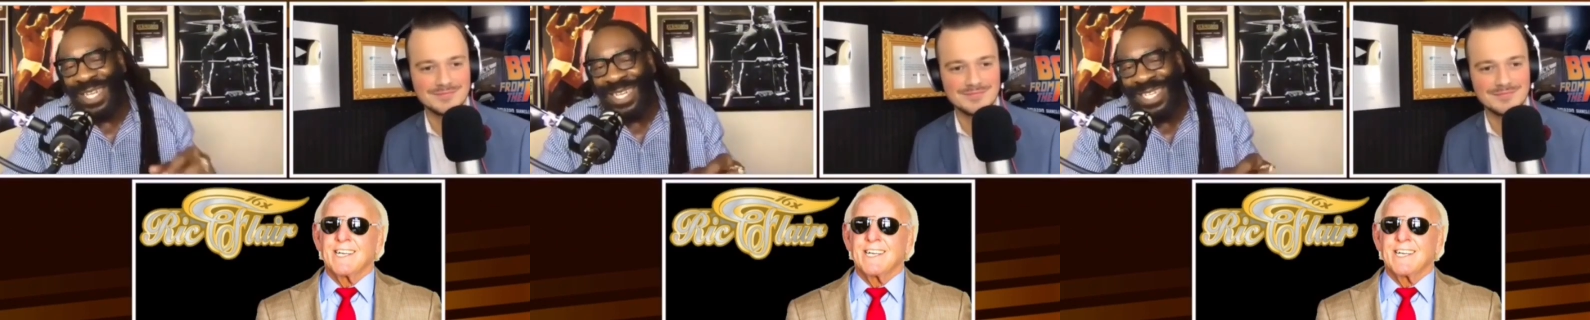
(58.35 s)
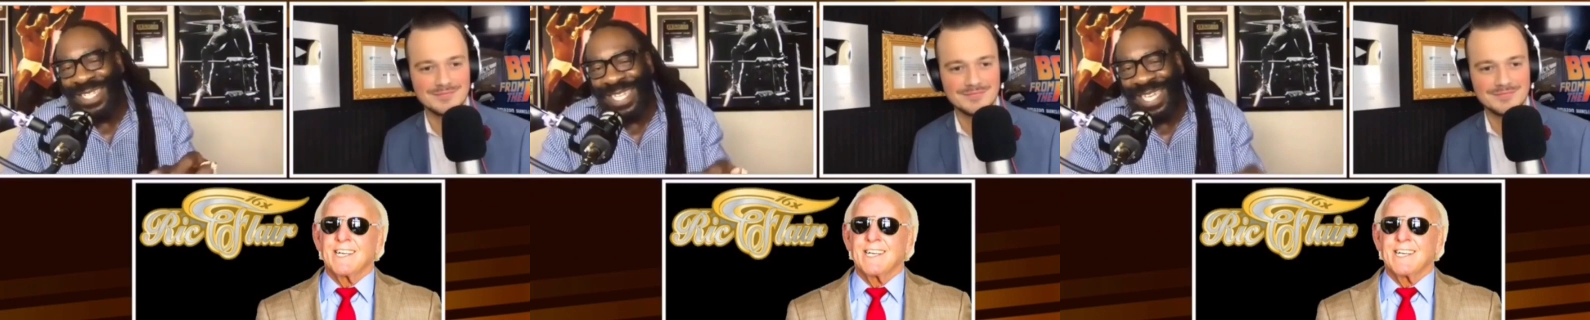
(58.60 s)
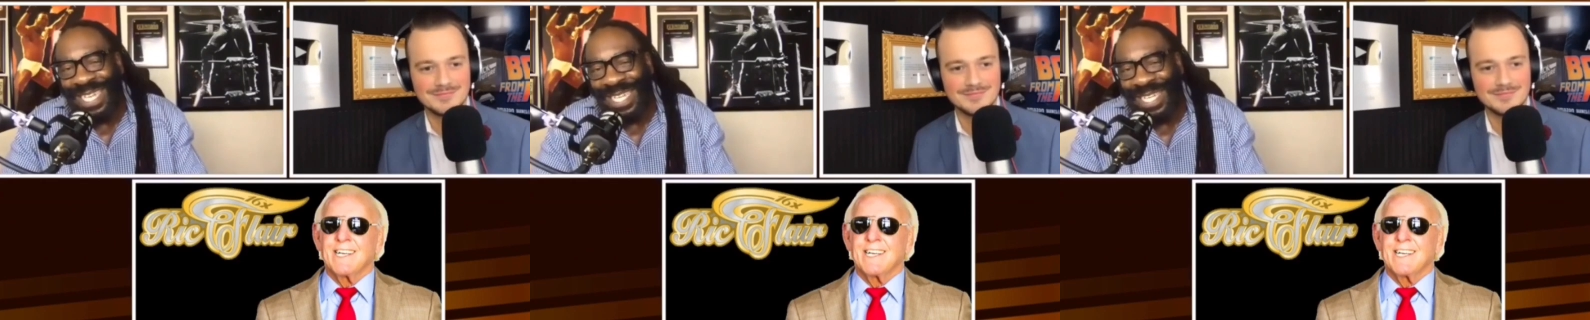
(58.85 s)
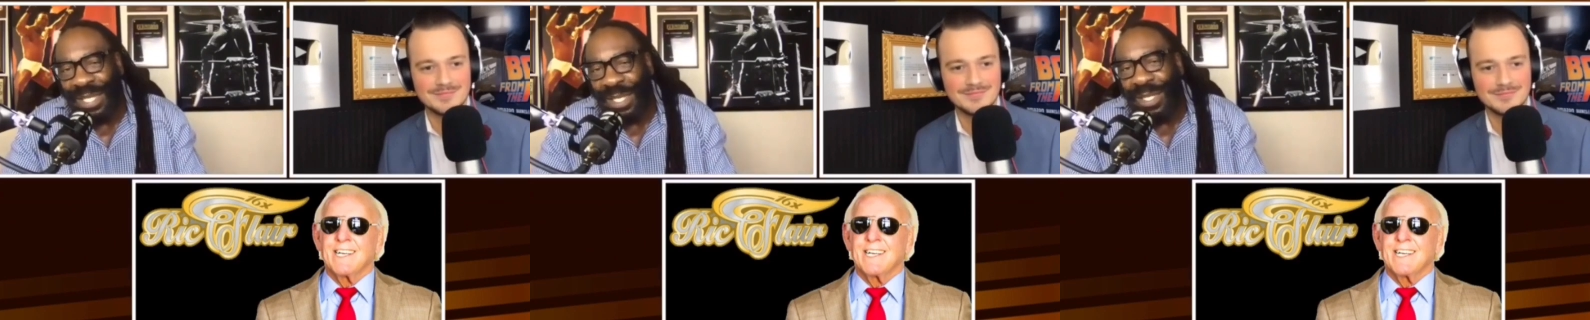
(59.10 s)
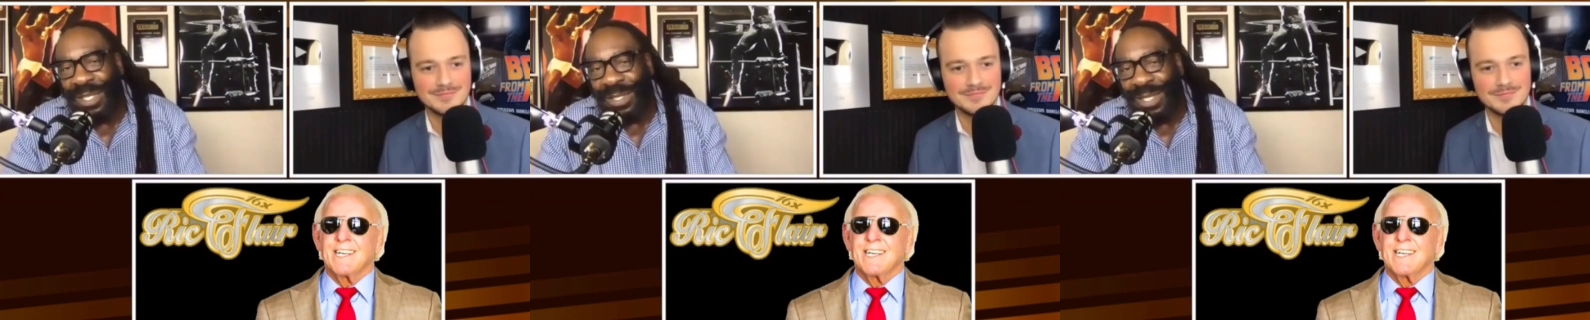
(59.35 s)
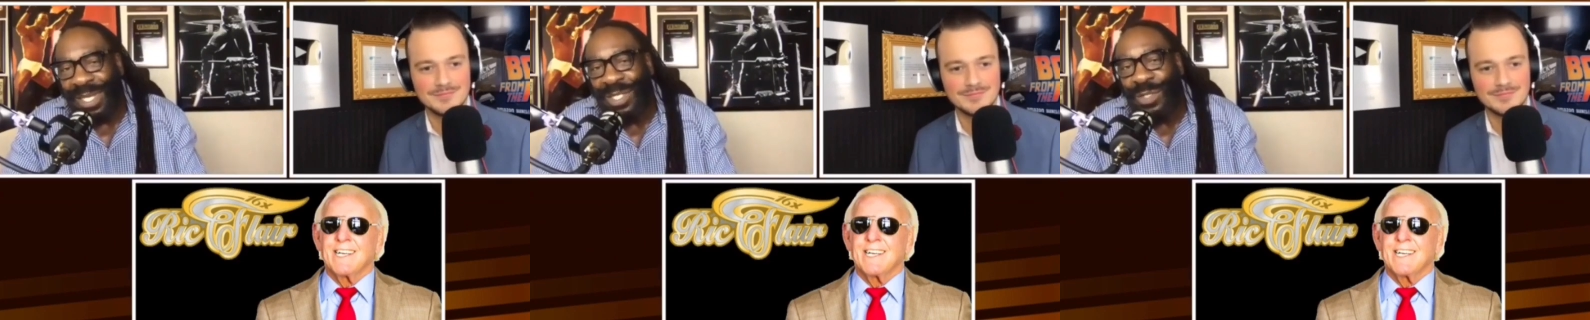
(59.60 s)
Speaker 1: he said,
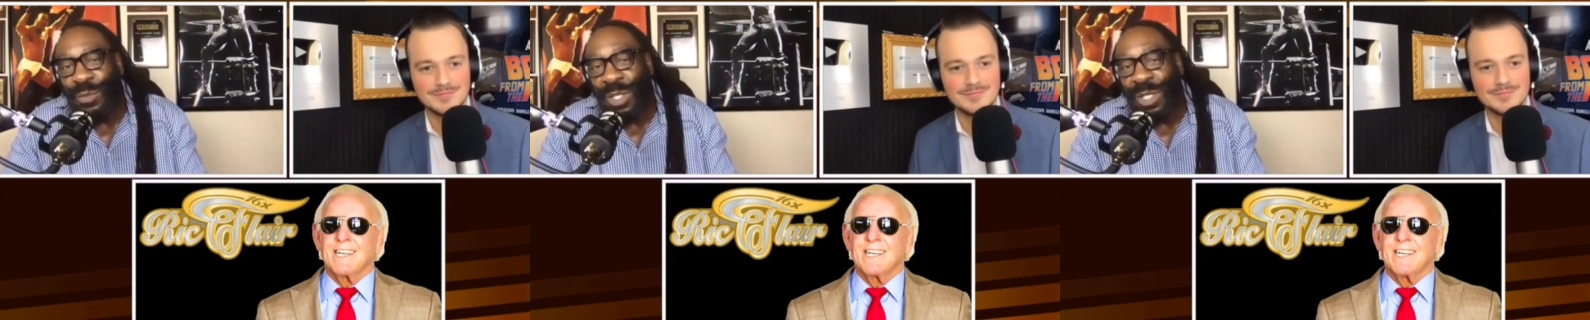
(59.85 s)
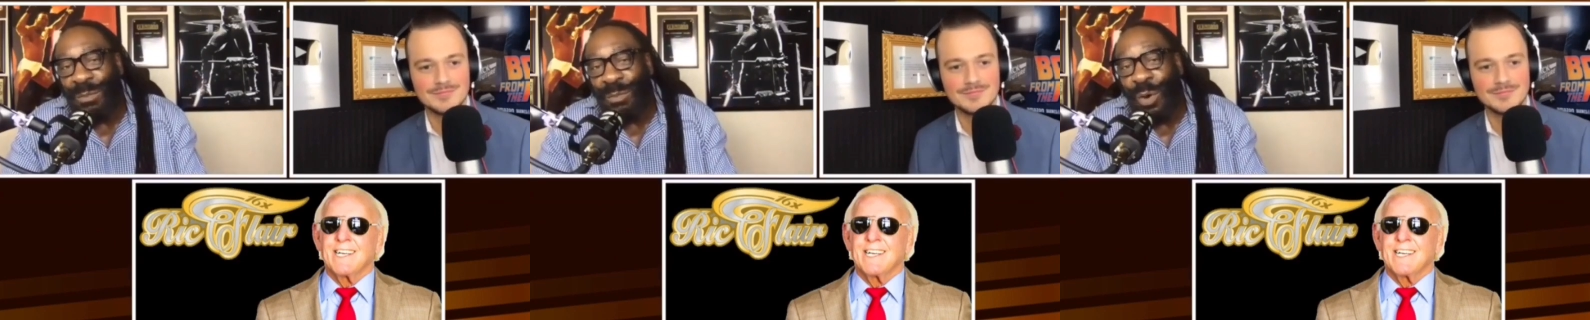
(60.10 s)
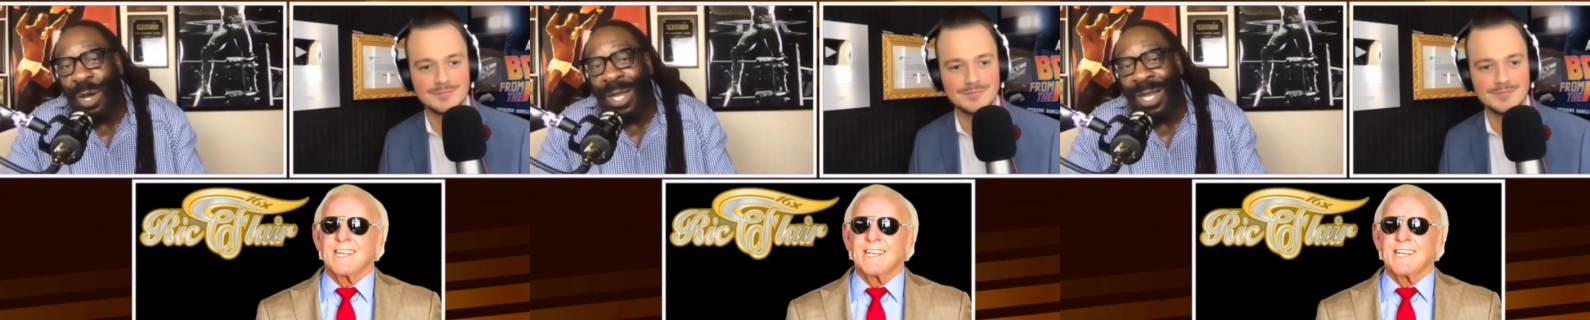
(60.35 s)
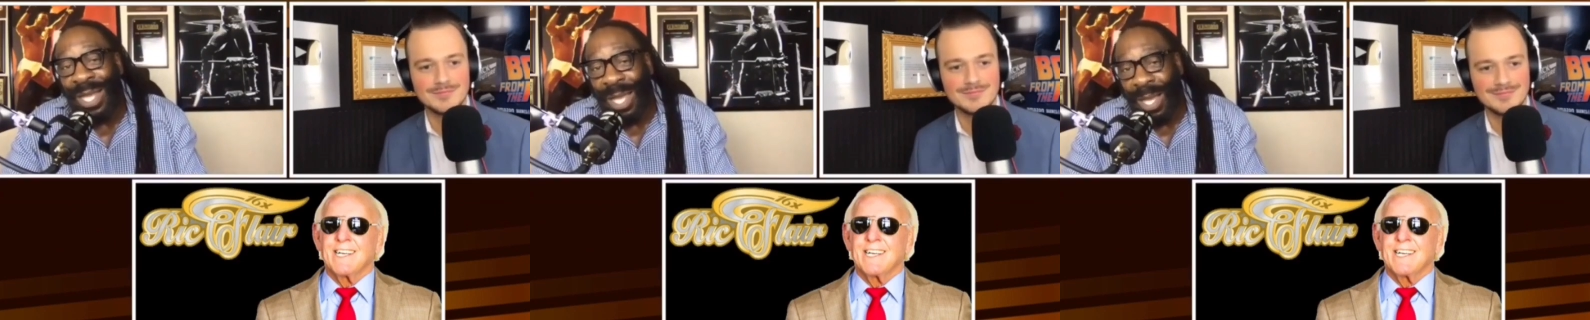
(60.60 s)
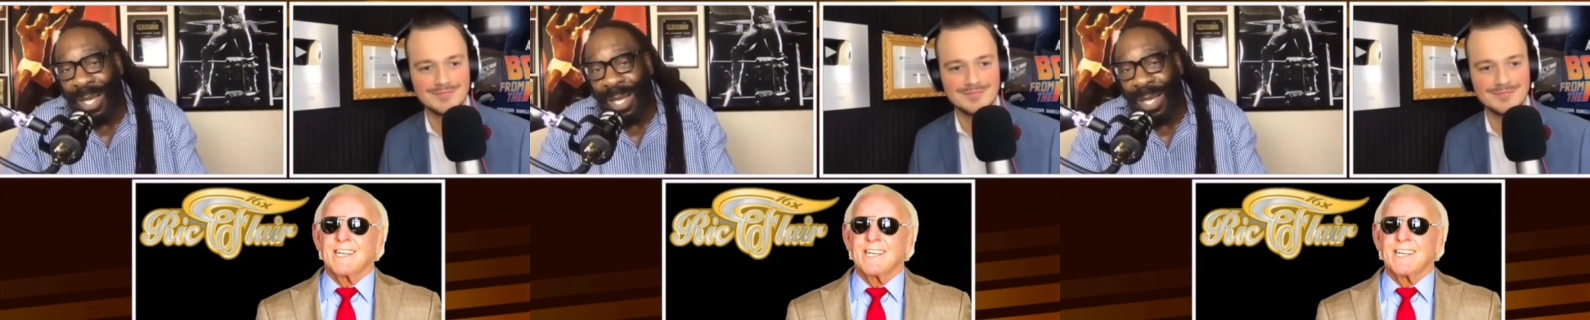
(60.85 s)
that's the real boy there.